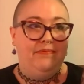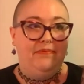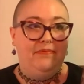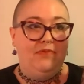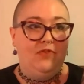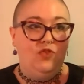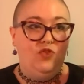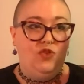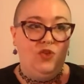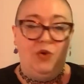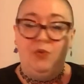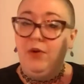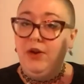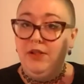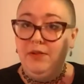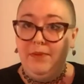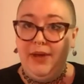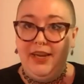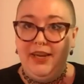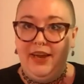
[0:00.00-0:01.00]
So one
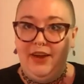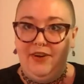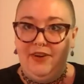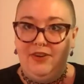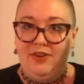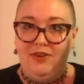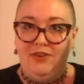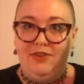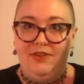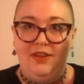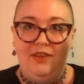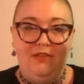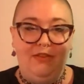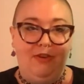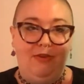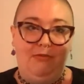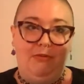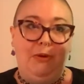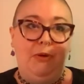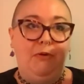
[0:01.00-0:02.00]
of the main characters is a
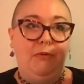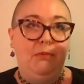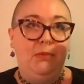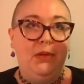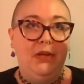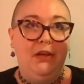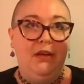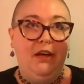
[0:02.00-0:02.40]
groom.